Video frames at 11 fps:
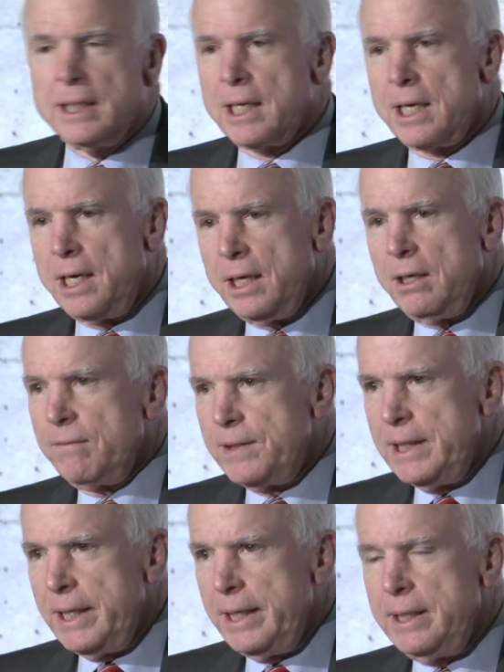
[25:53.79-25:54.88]
Cut off
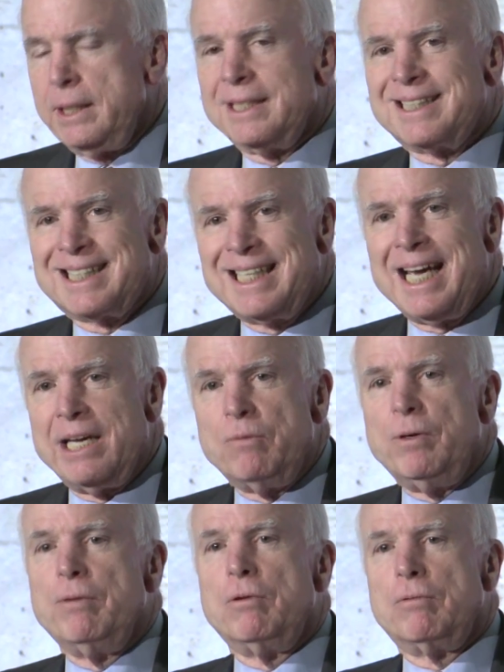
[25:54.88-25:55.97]
the aid, say
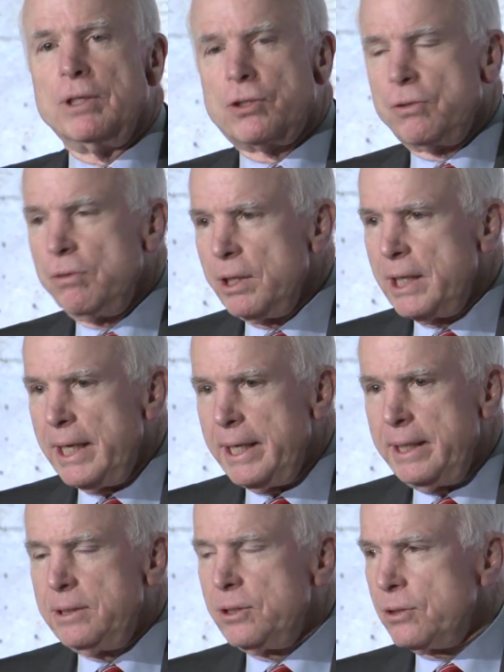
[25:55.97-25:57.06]
we will restore the
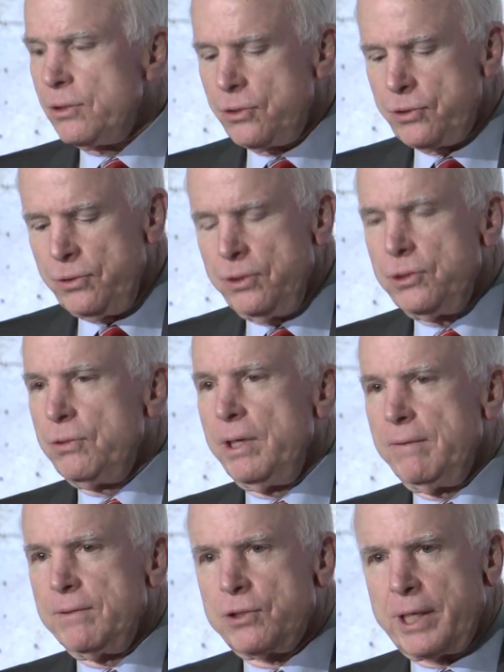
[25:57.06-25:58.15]
aid just as soon as you
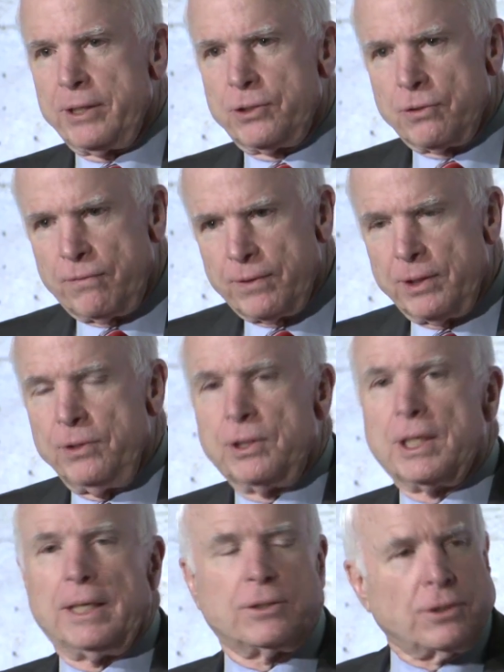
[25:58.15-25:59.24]
have a schedule for a new
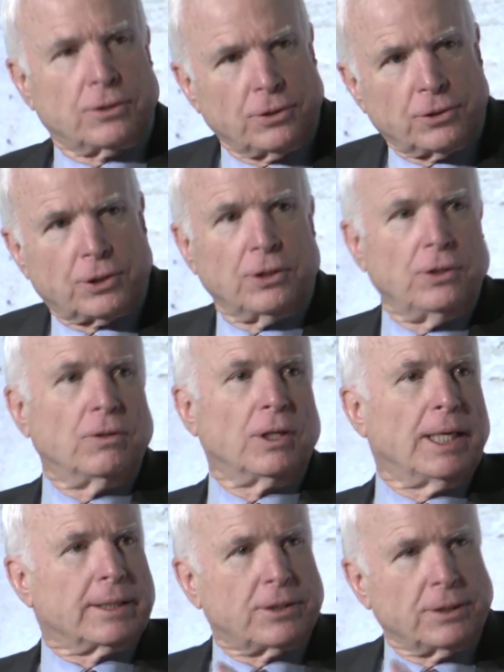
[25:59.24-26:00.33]
constitution, new
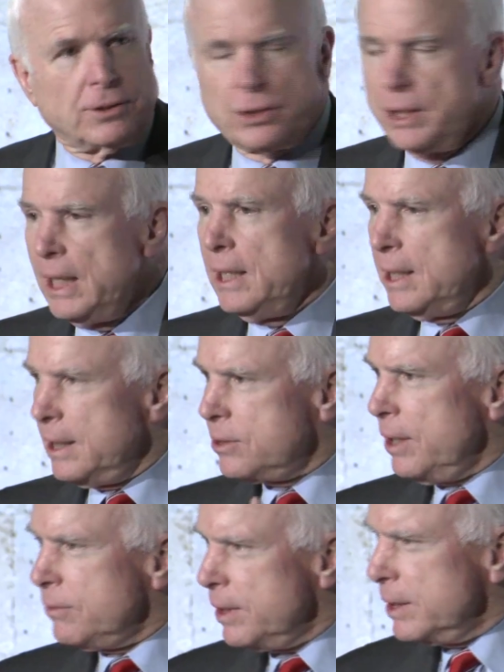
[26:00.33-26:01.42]
elections, et
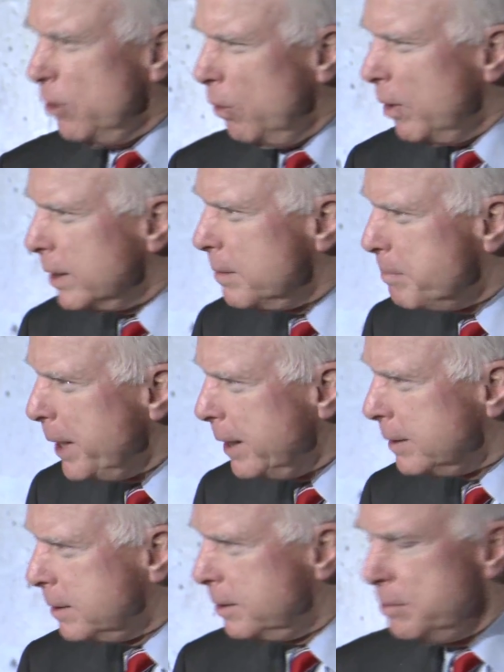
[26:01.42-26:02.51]
cetera, and go on the
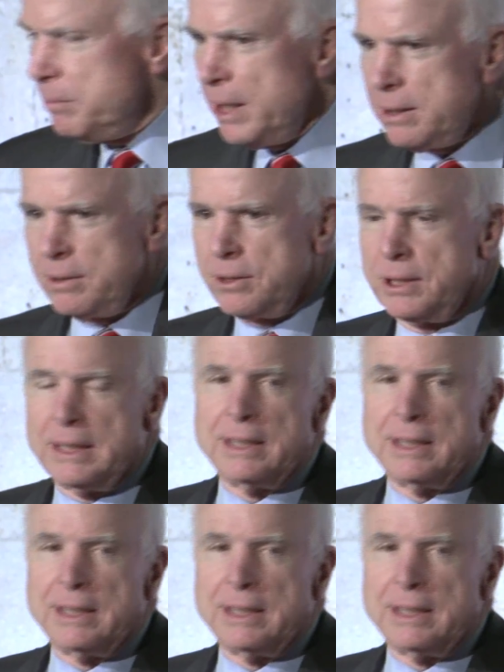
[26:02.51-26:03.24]
path to democracy.